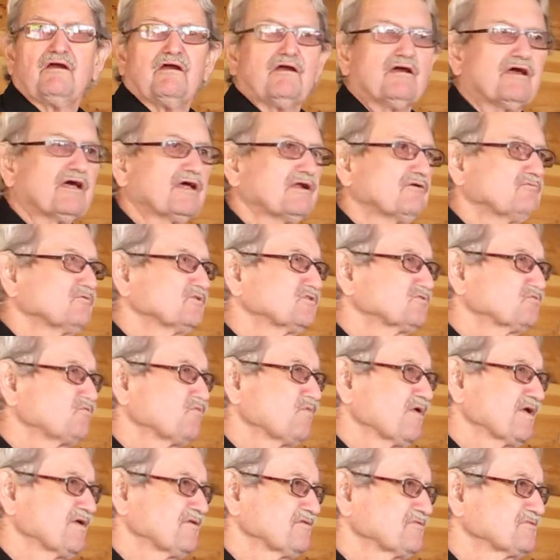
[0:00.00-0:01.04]
and it was
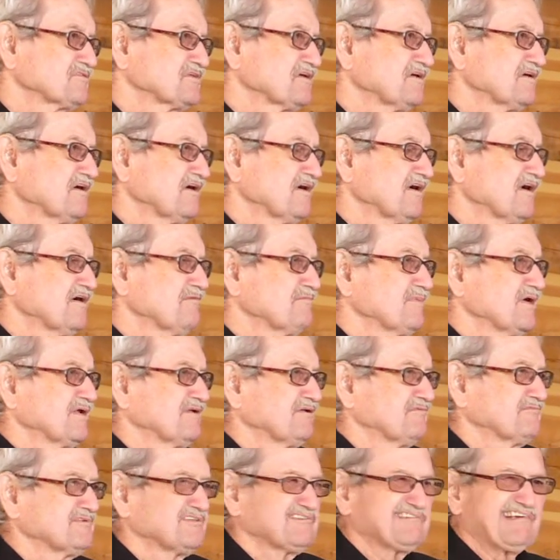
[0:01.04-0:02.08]
winter time, and
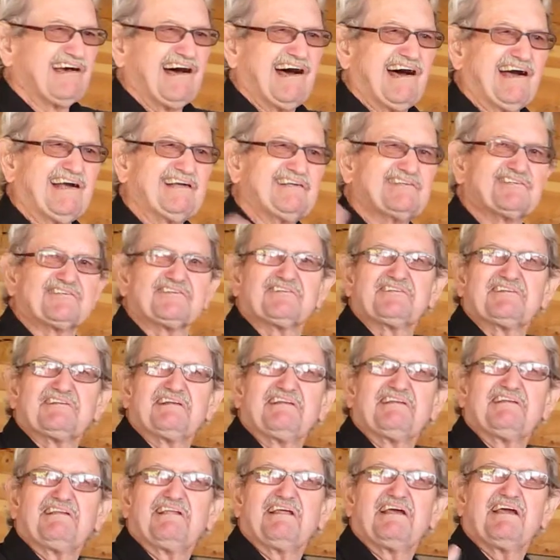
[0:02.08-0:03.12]
there was ice on the
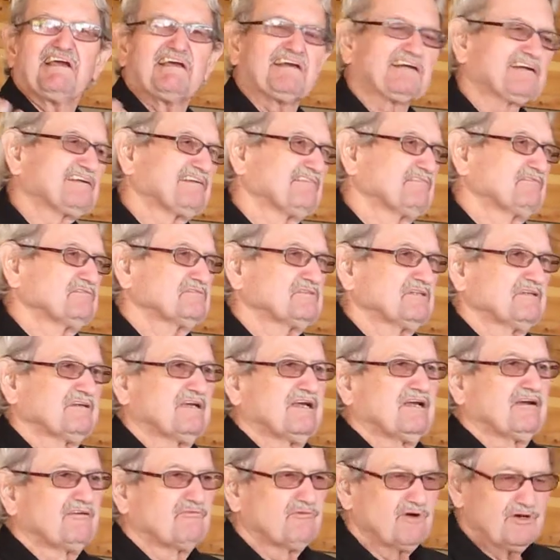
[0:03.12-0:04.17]
lake, and
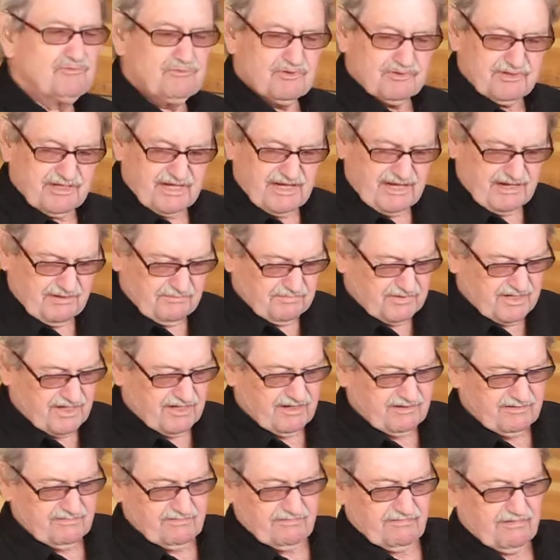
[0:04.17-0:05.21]
we were camped out
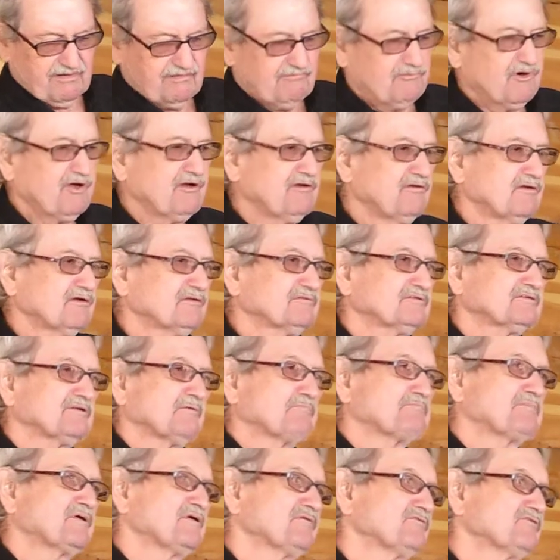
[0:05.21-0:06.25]
in what
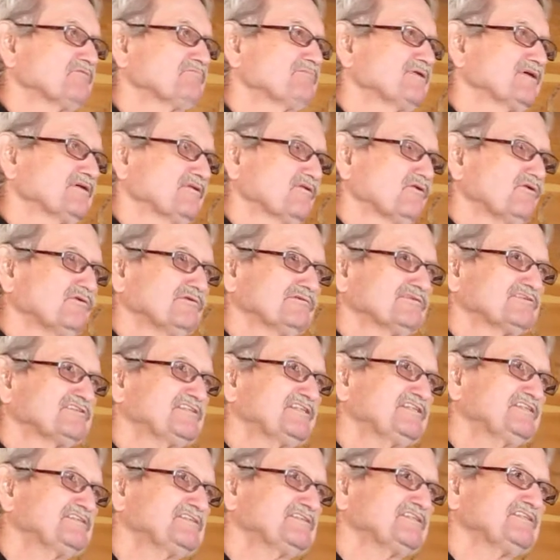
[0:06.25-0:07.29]
appeared to be an old
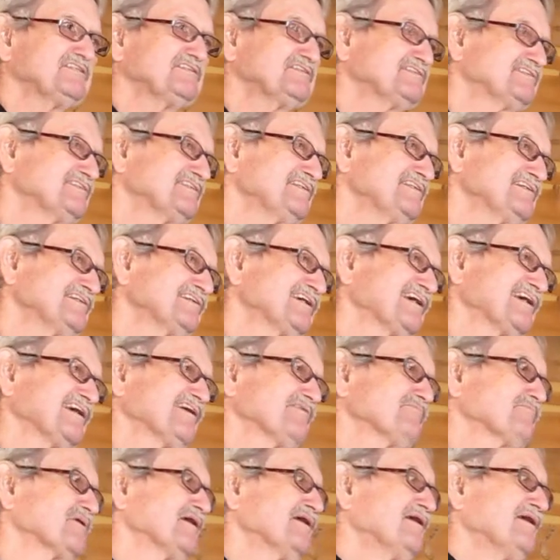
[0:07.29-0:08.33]
CCC
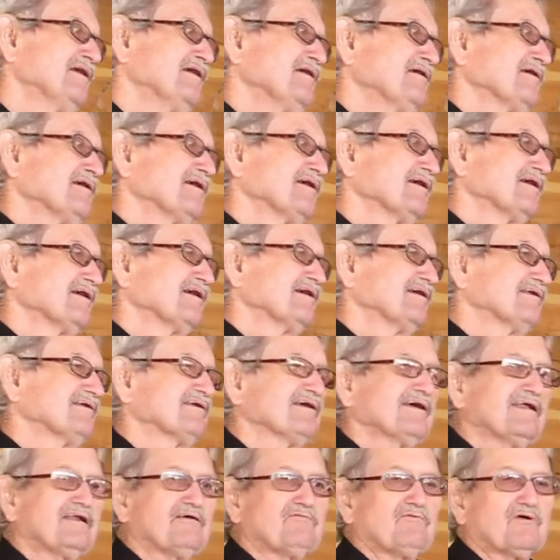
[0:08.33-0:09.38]
camp. And
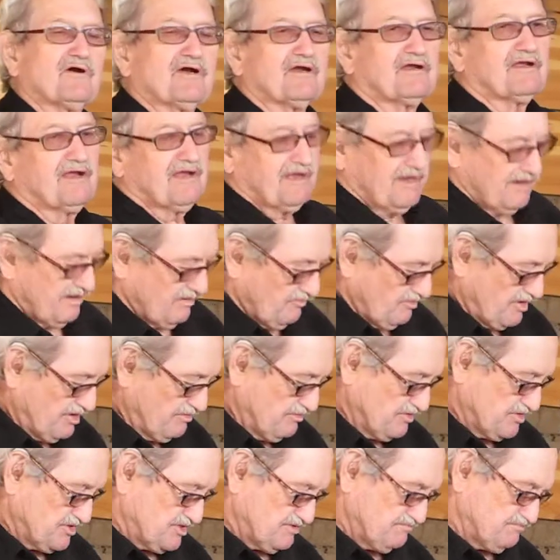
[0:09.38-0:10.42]
anyway, we
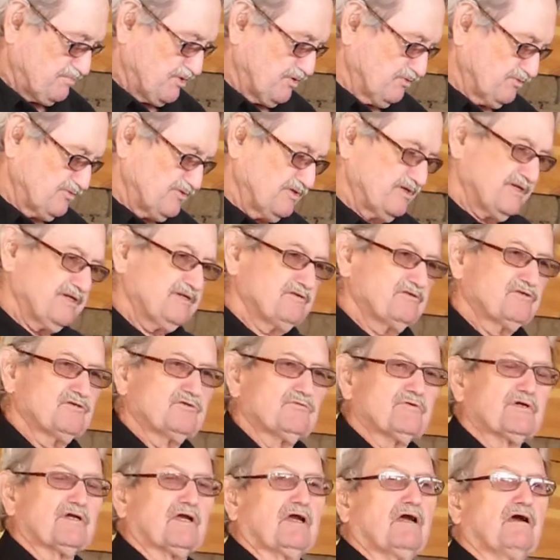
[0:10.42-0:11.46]
were supposedly
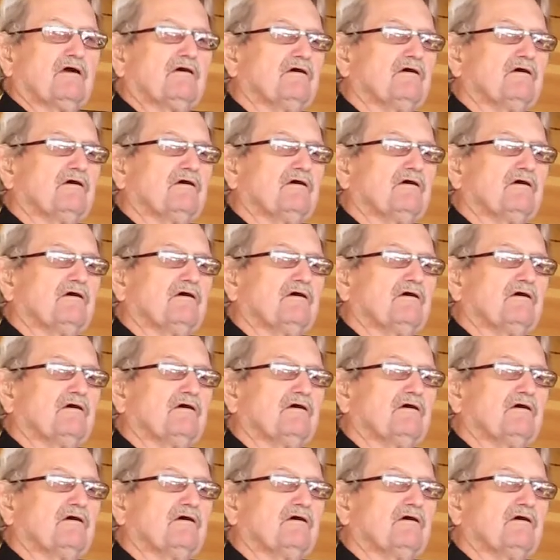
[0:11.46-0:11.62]
doing,